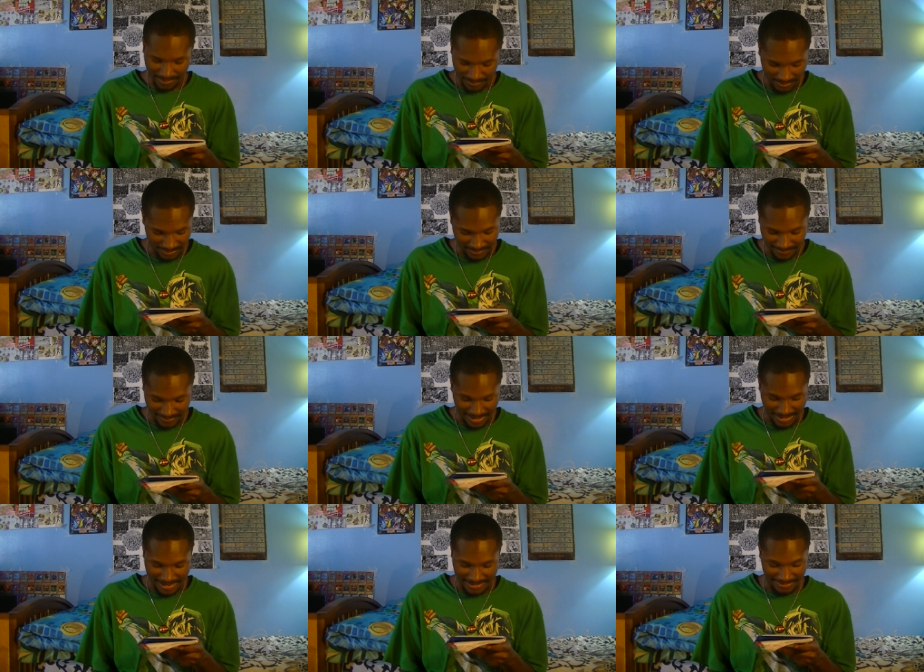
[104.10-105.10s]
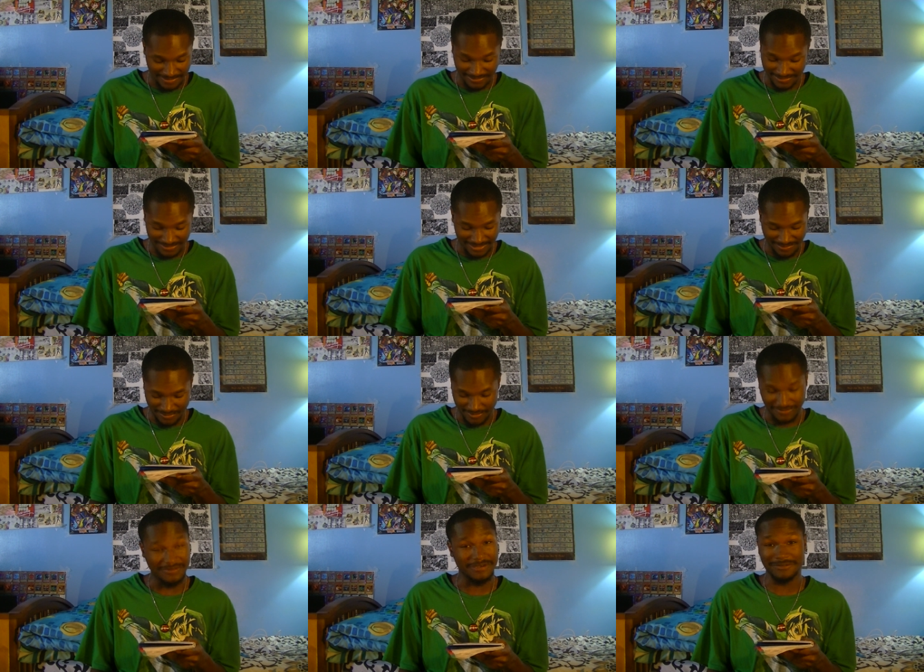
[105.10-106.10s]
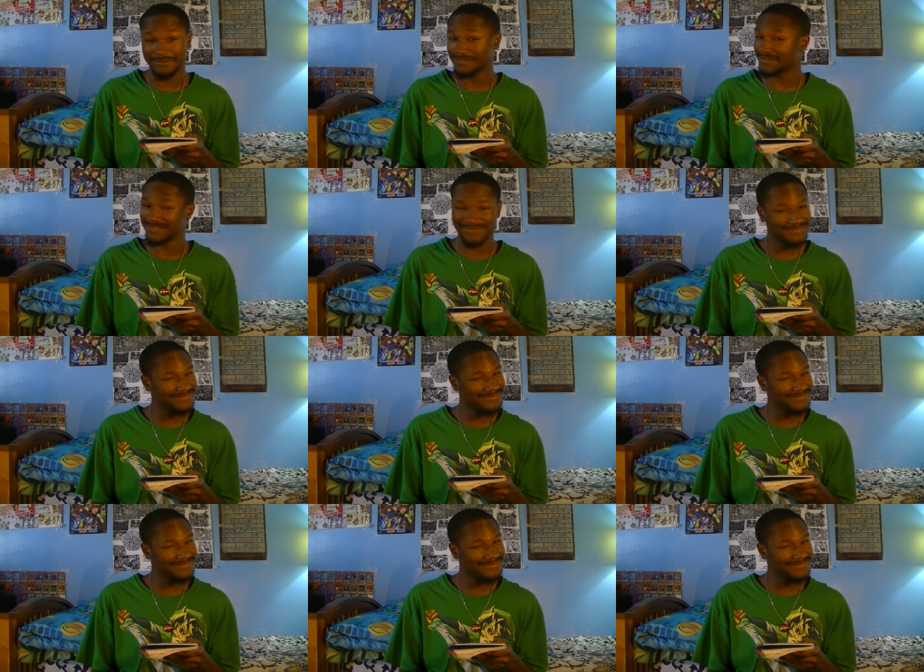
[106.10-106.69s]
But I gotta just say a Ghost.